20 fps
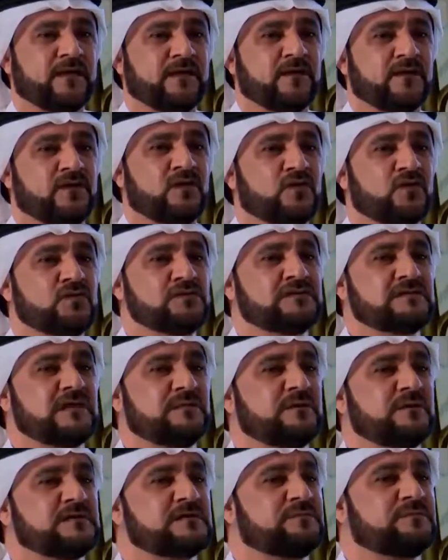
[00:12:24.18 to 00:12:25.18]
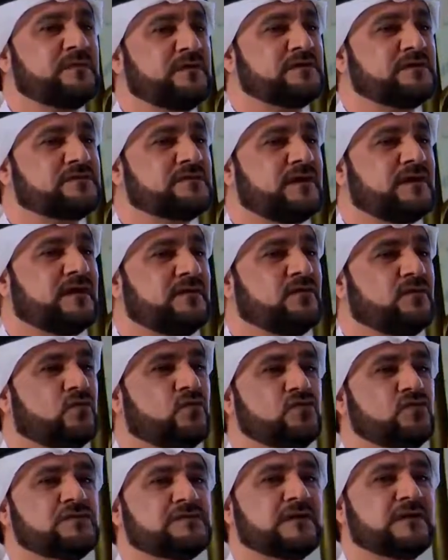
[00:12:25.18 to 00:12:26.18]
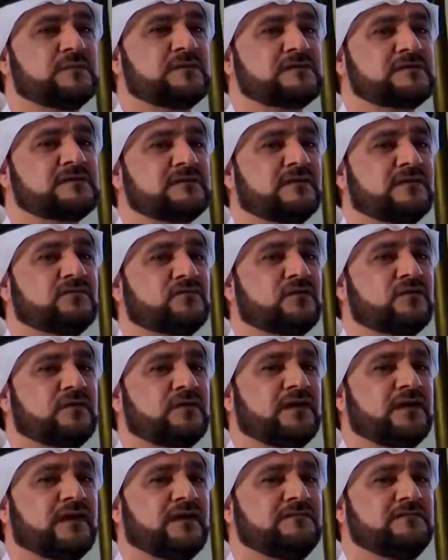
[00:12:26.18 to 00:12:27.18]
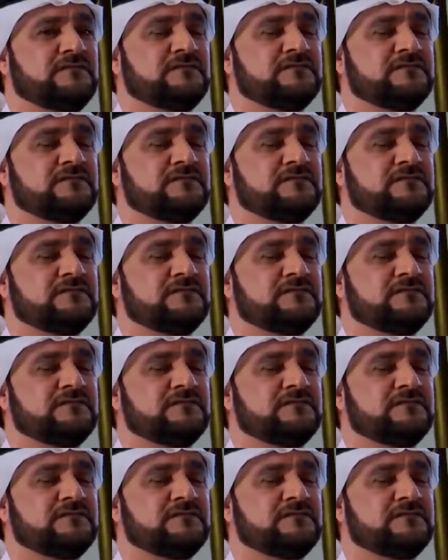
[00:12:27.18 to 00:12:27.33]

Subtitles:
Who's the most loved one you have?